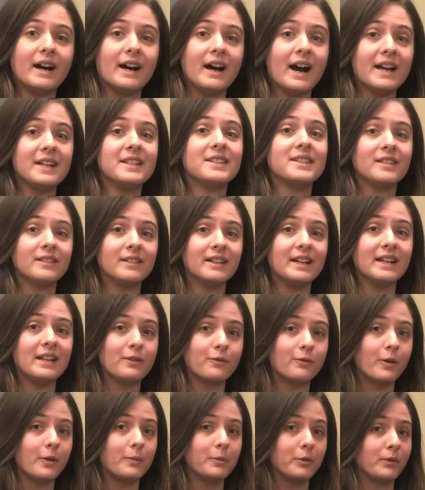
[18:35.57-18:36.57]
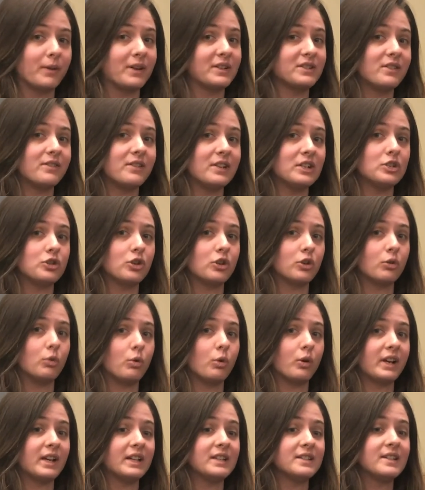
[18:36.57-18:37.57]
isolate it from the rest of the
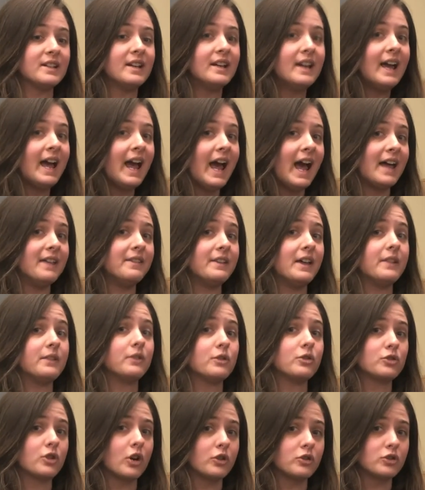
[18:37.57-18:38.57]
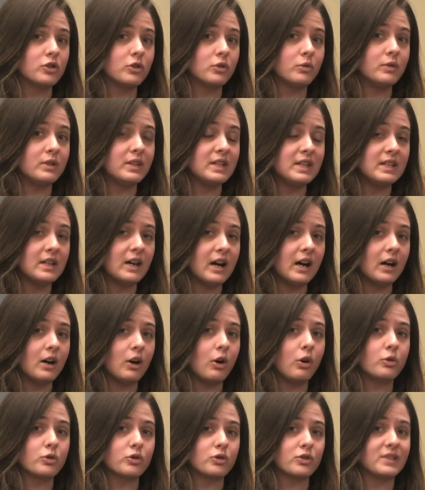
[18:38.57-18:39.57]
internal organs. And then there's also the
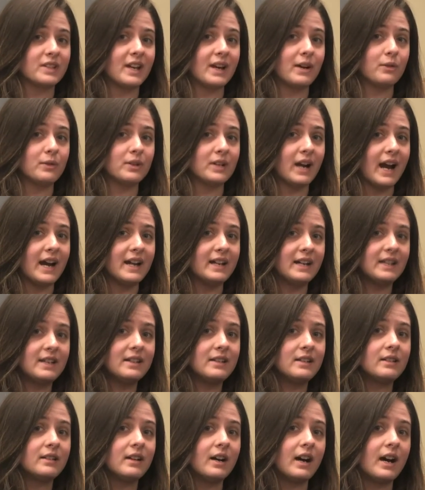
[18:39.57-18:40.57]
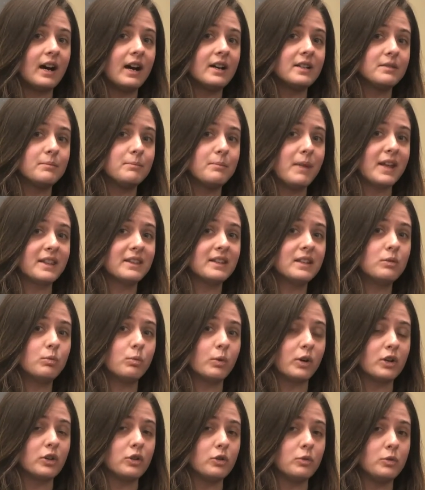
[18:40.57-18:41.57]
ultrasound guided method,
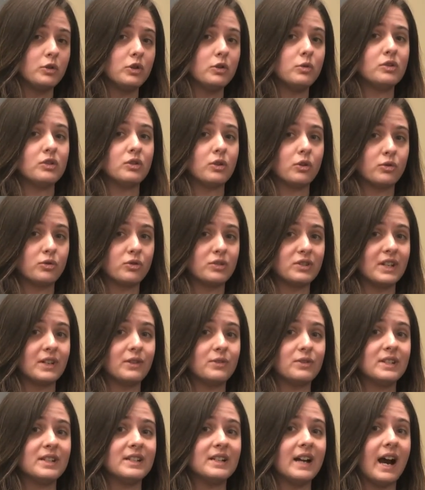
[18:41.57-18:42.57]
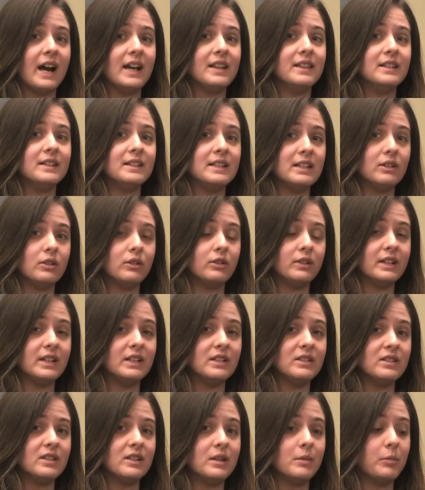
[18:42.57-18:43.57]
where you would use an ultrasound to guide the needle
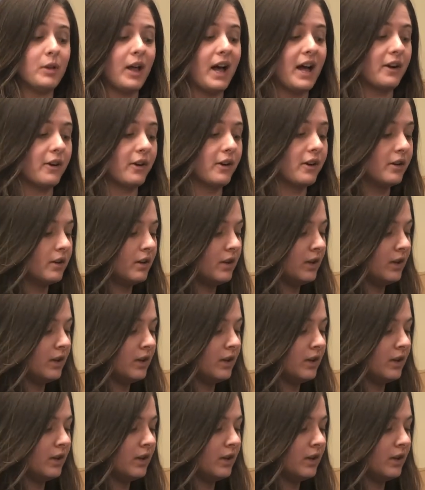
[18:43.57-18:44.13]
into the bladder.